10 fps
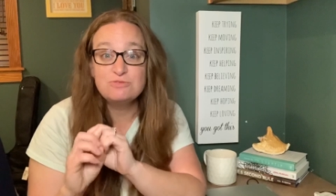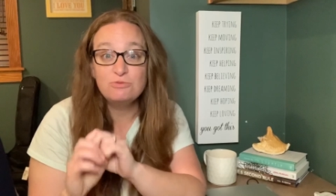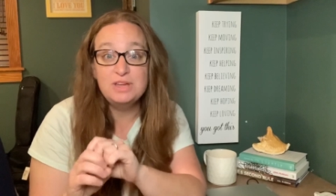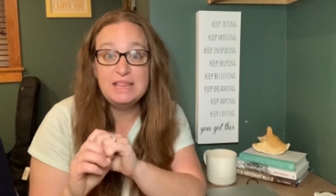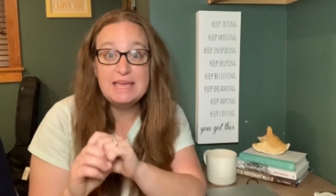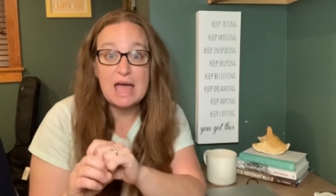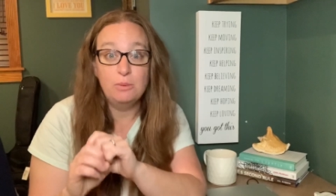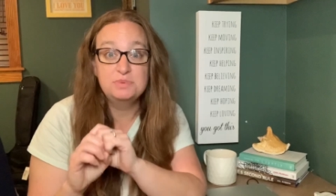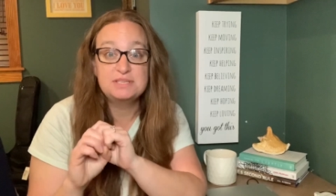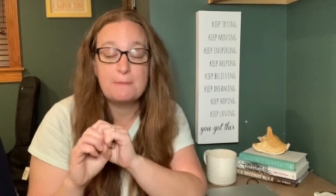really
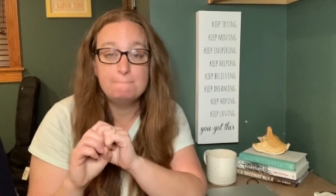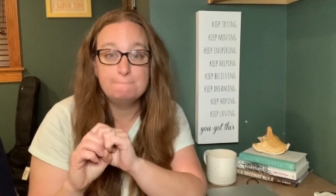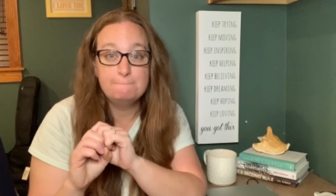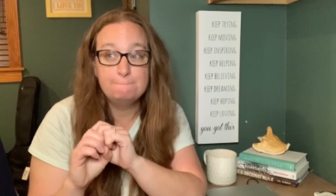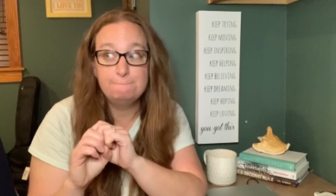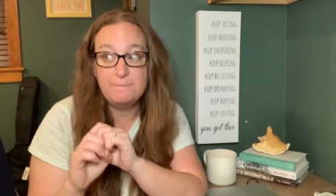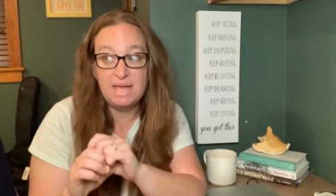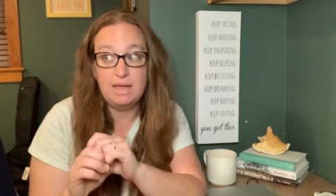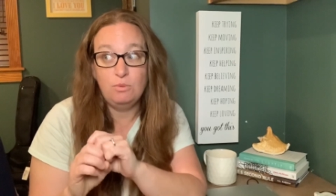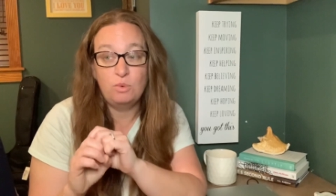helps
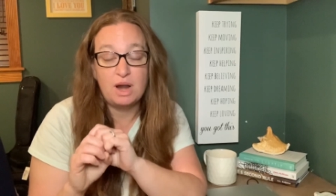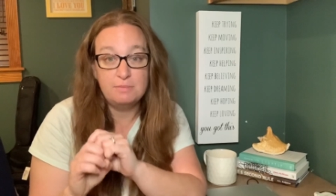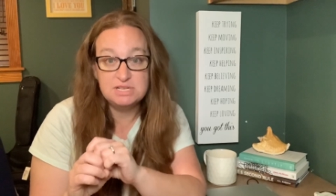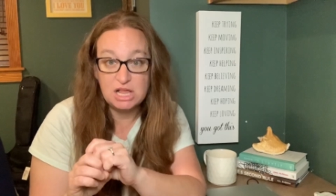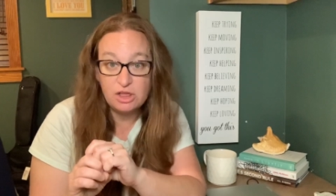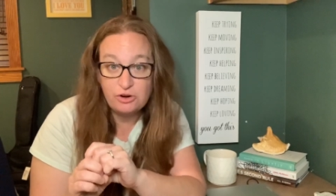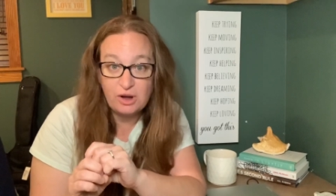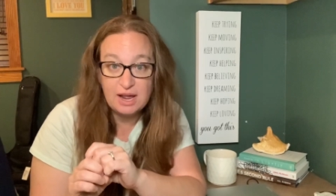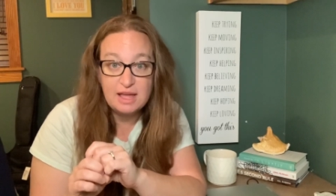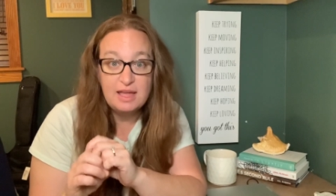me when I'm
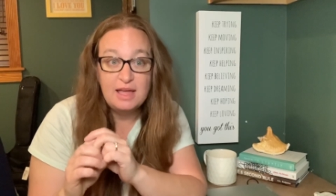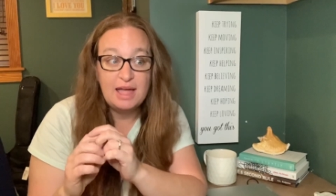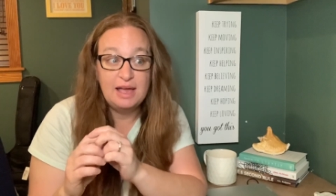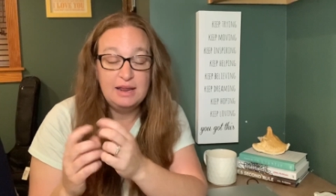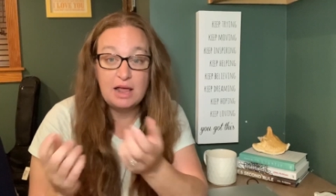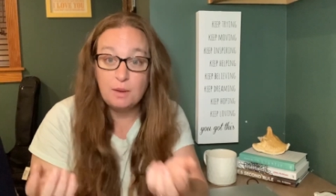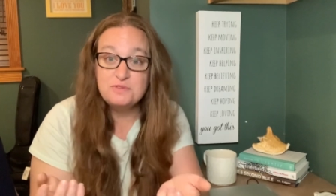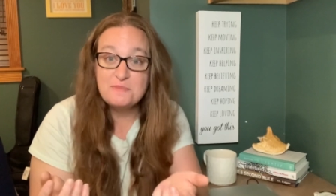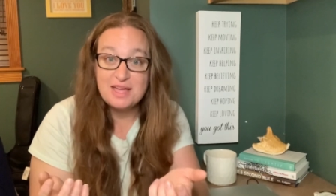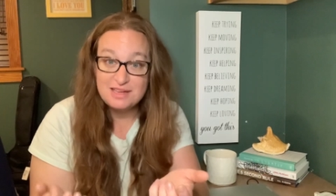decluttering. And it helped
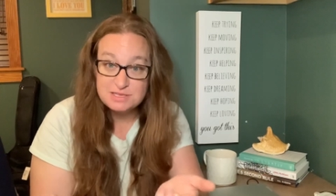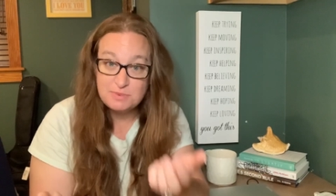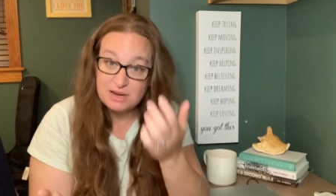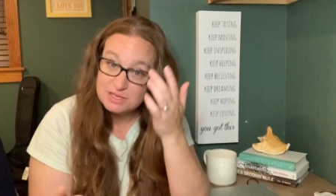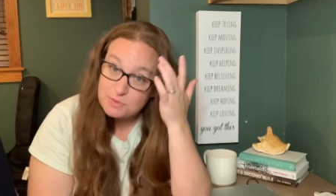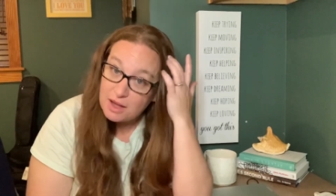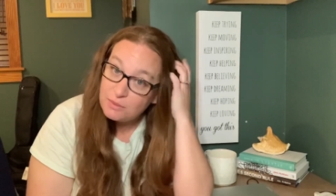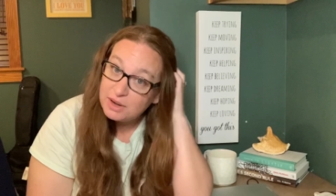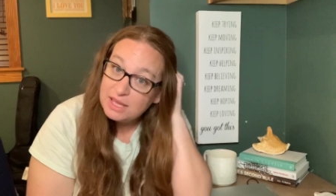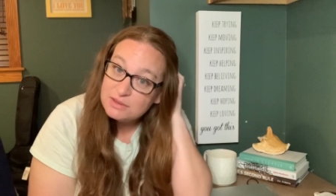my husband as well
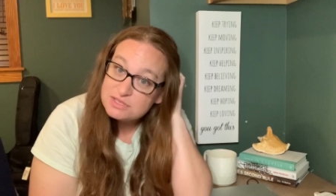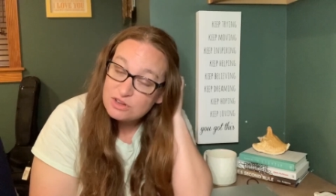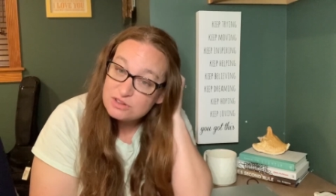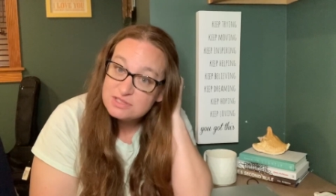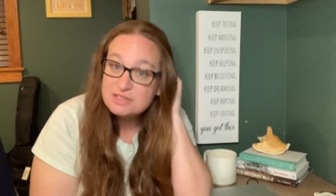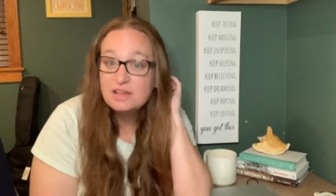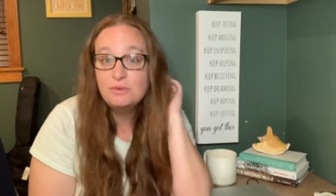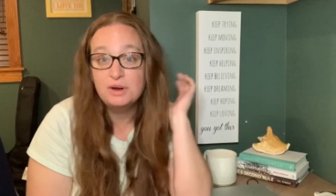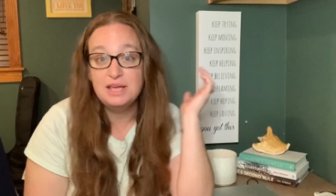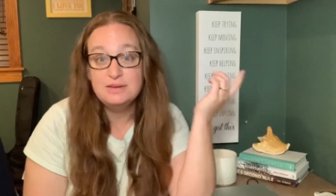when he starts to,
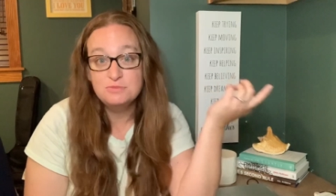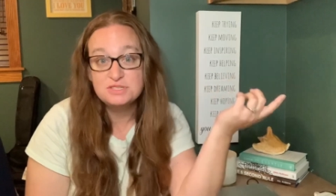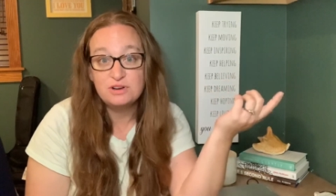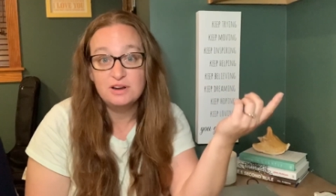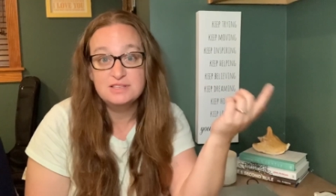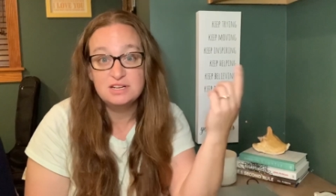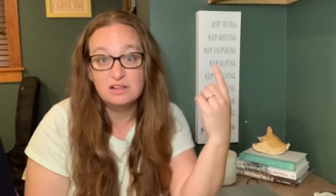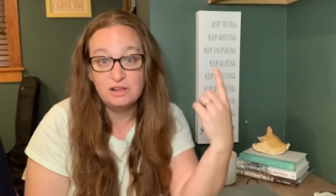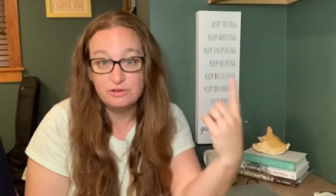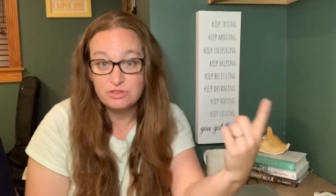when he was starting to
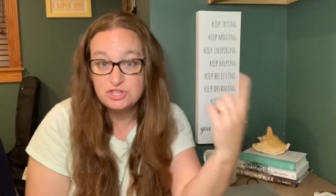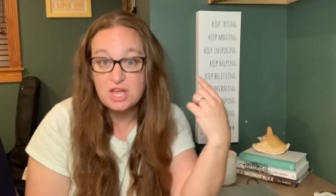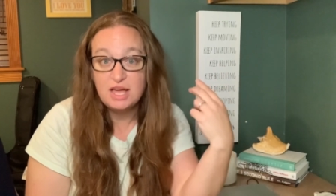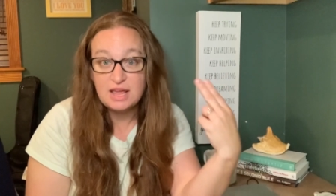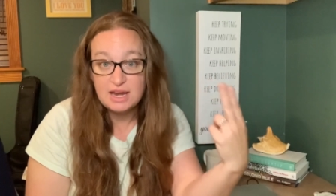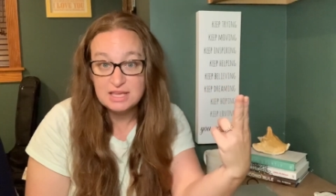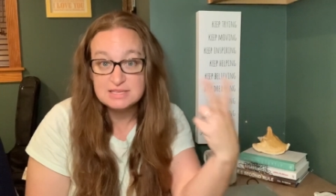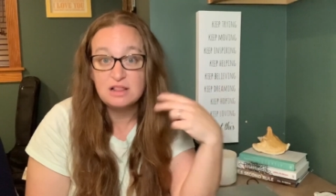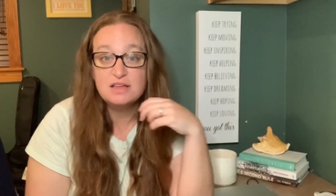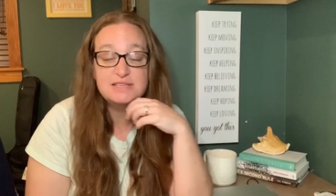declutter the shed and his
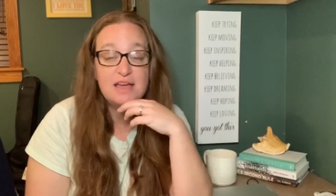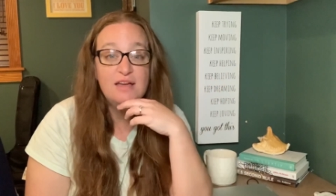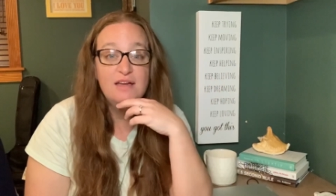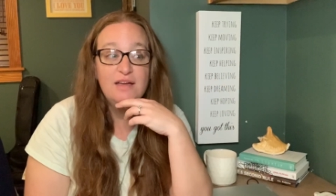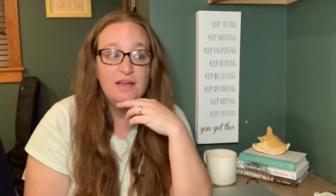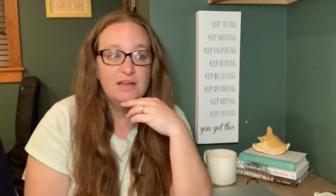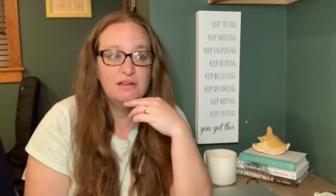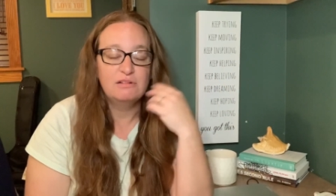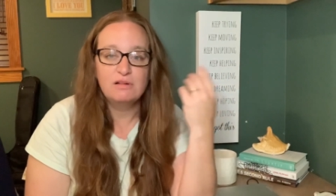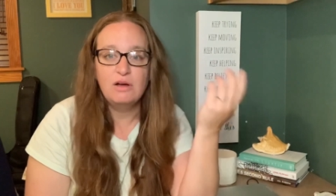closet. You
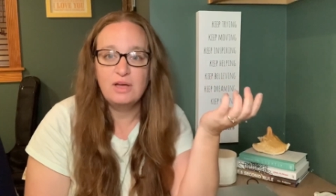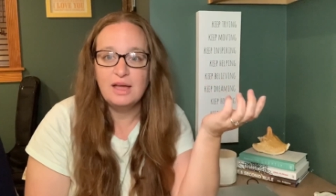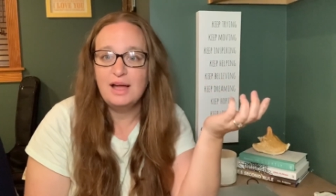know, okay, I